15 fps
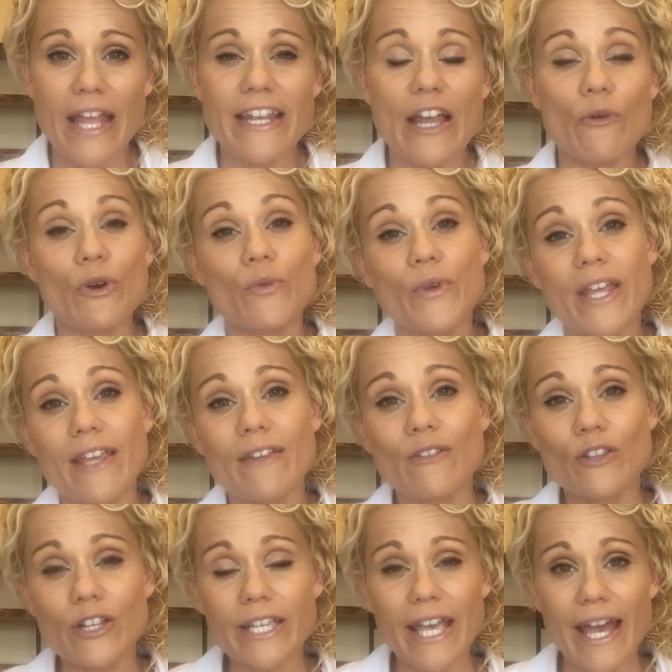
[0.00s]
Now, when we
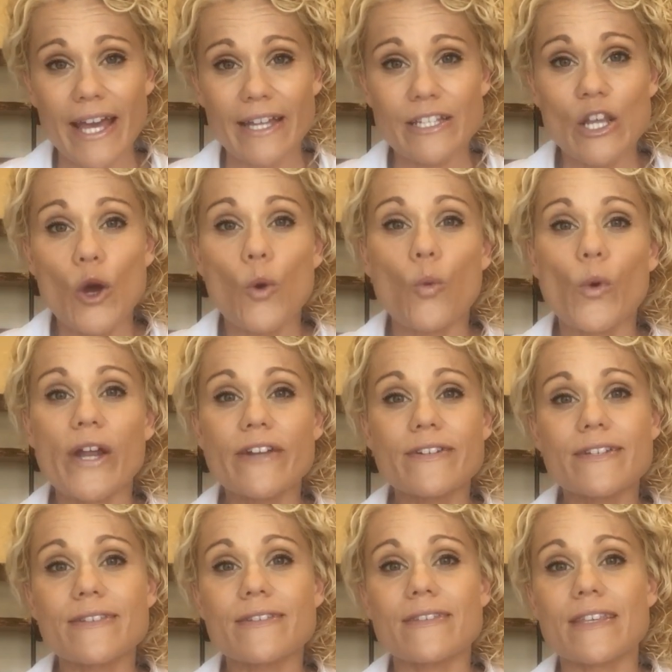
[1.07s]
look at where
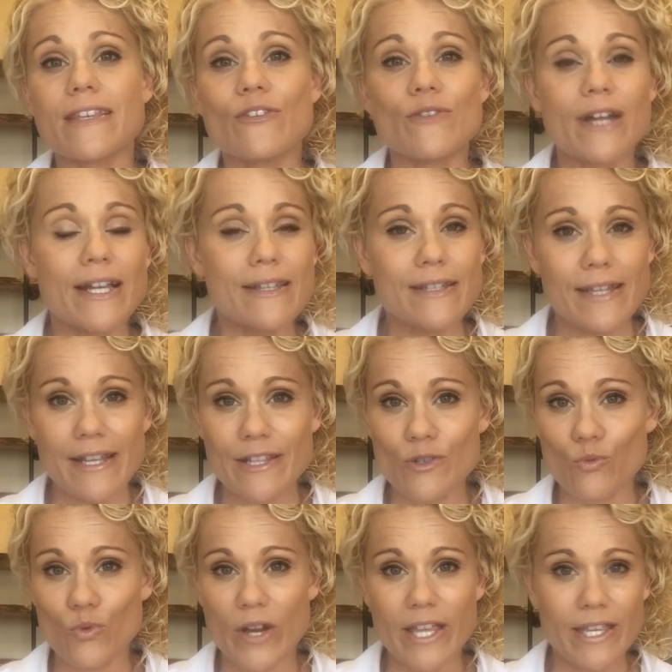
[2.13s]
does the United
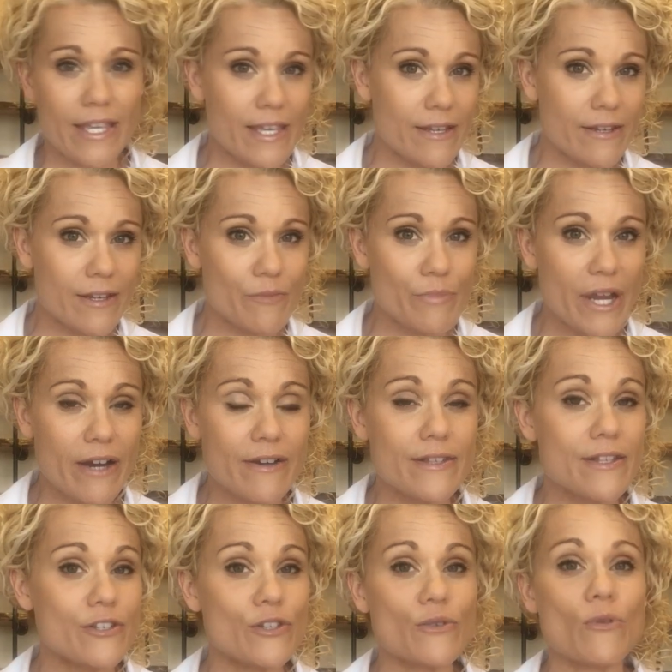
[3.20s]
States rank in
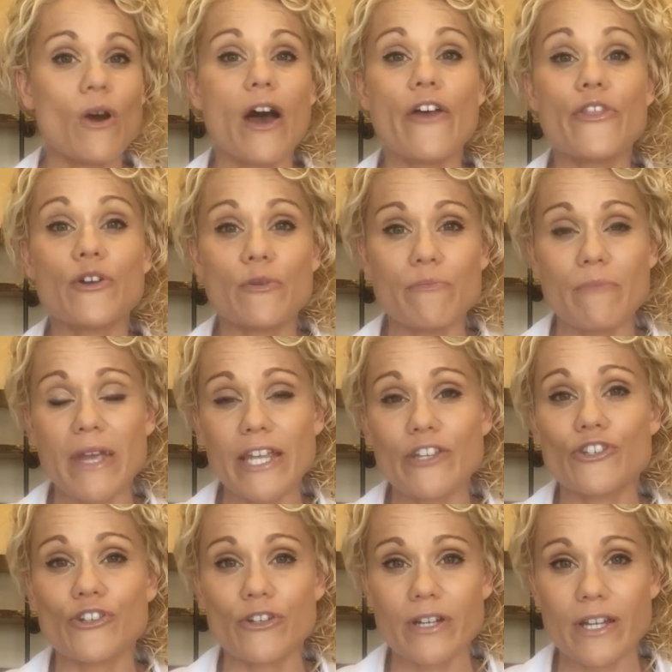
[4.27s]
comparison to other
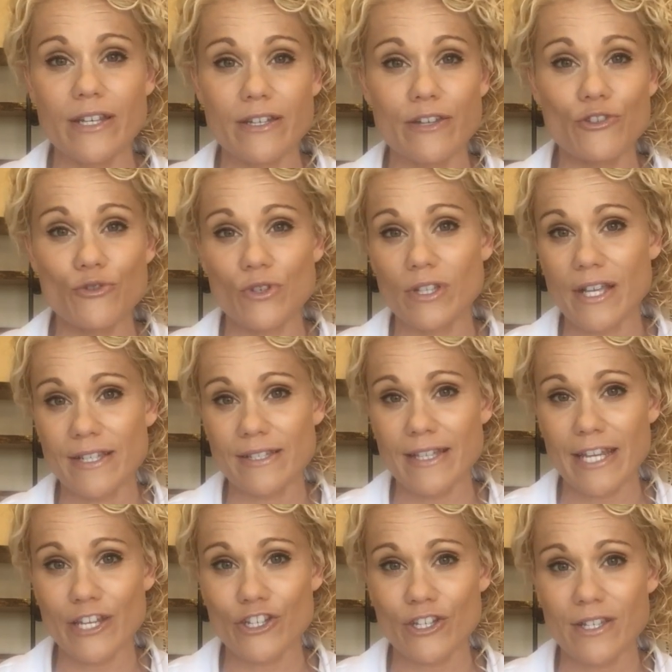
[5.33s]
major industrialized
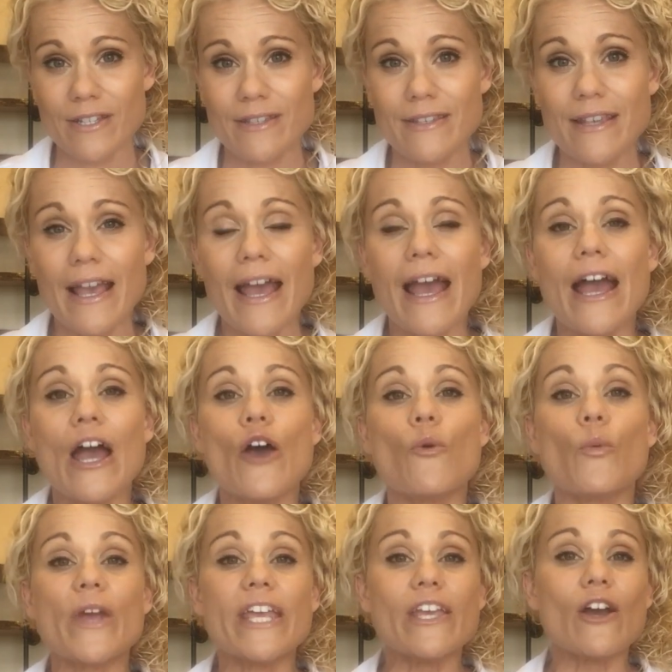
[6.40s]
nations,
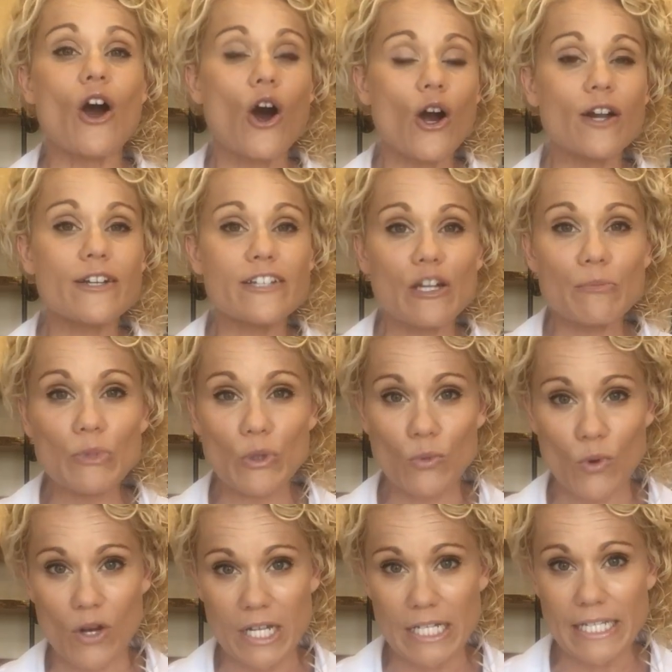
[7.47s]
we are number
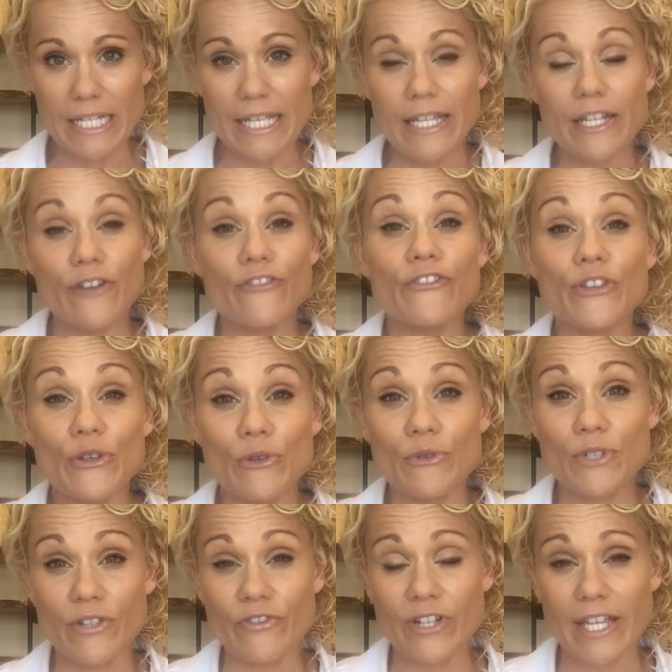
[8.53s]
one in a few
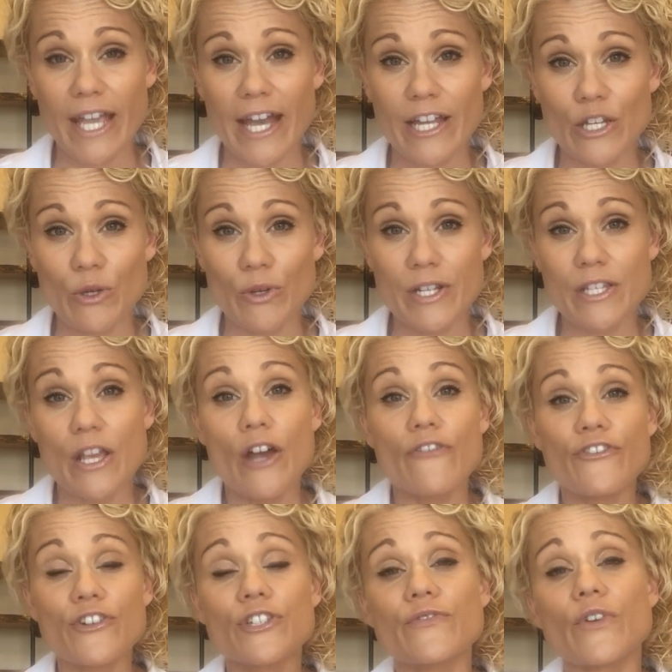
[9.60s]
different categories.
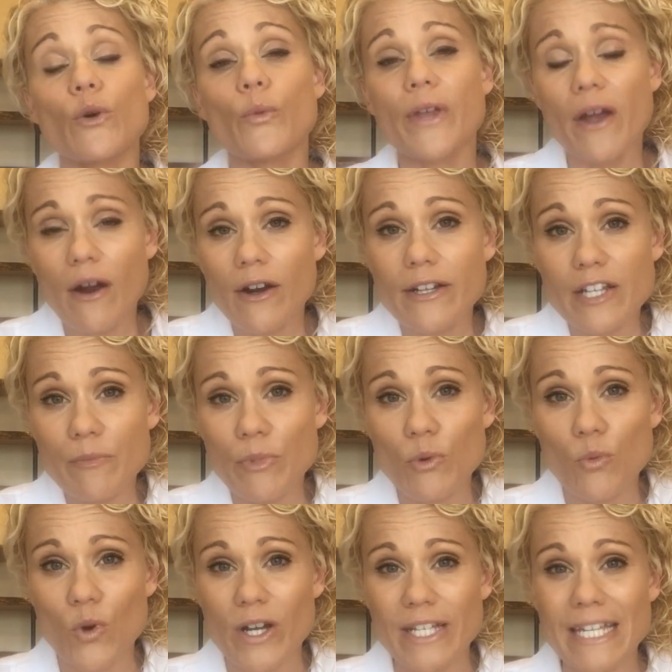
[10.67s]
First of all, we are number
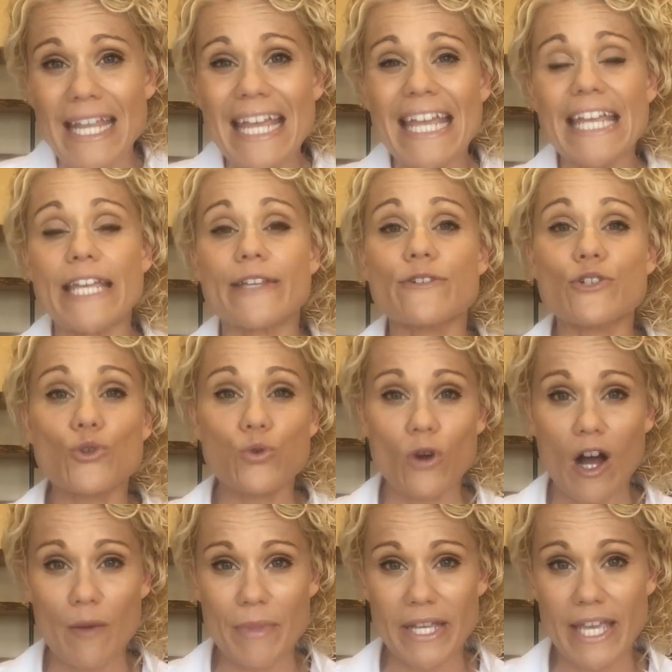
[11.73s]
one in
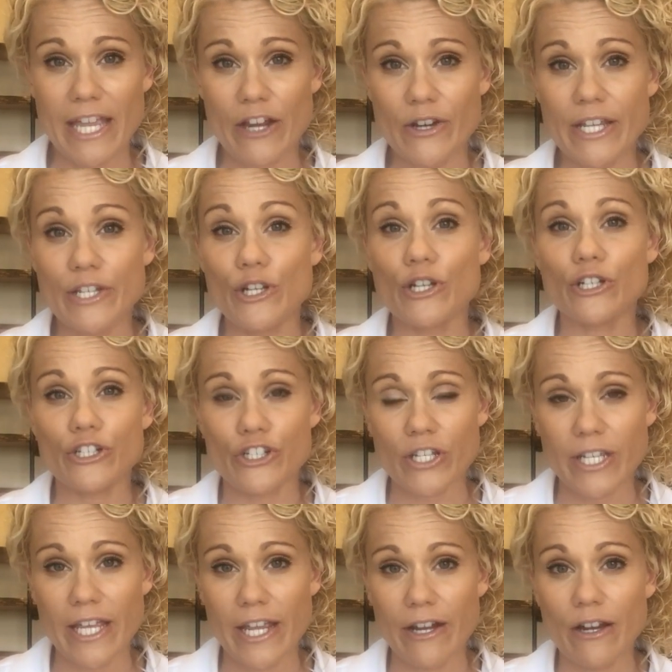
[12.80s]
trauma care, in
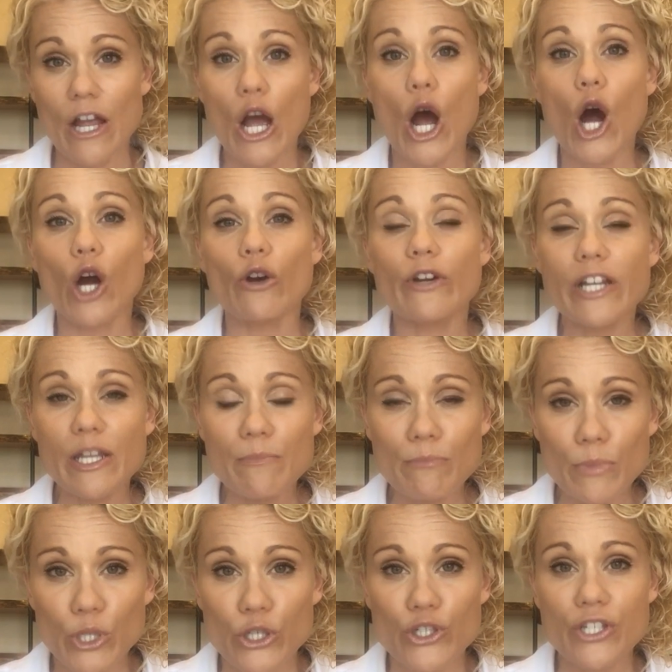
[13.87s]
urgent care. Our
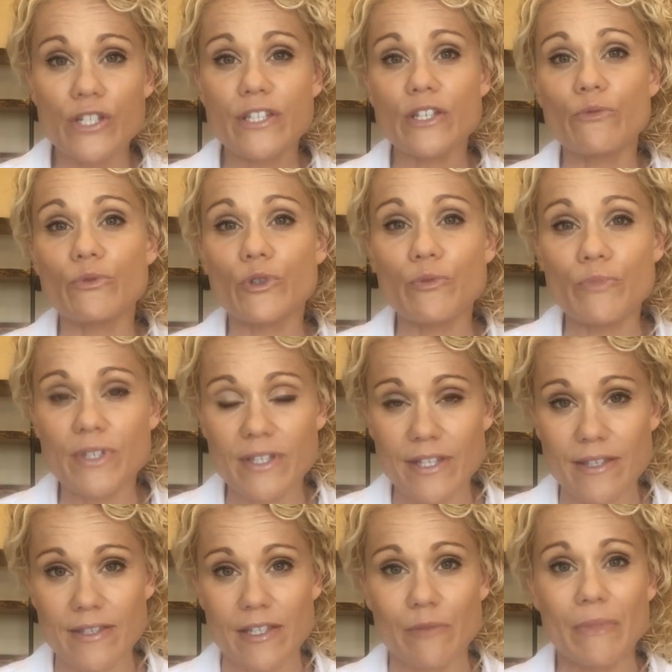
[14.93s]
emergency room
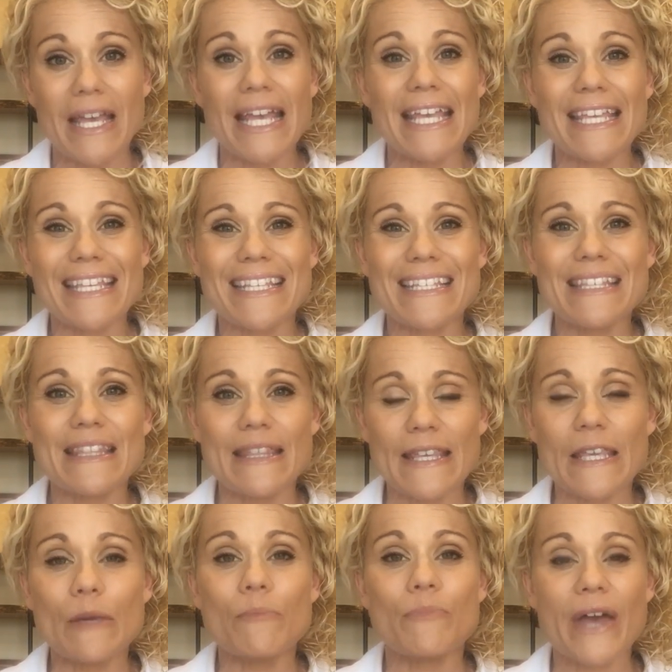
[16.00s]
system is
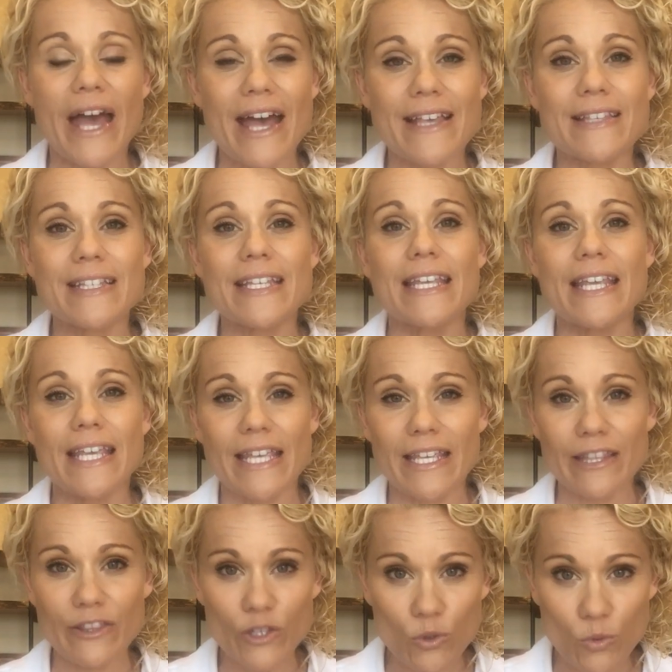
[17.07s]
the best
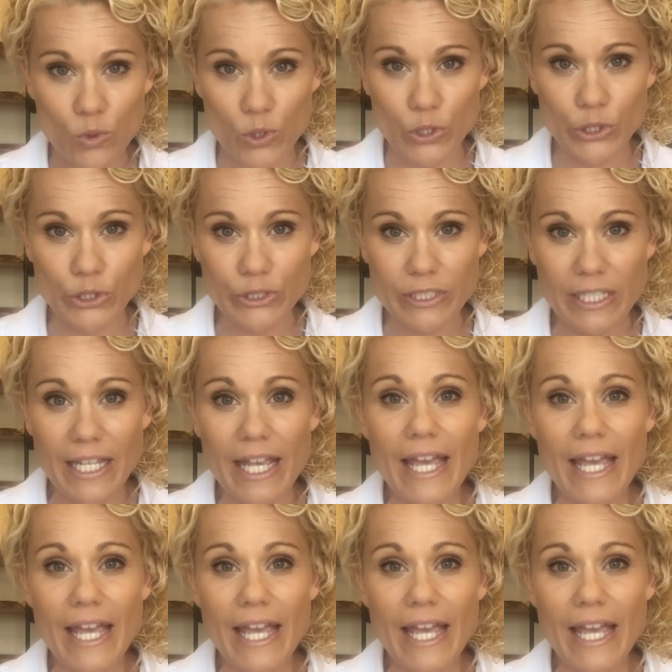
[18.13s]
in the world.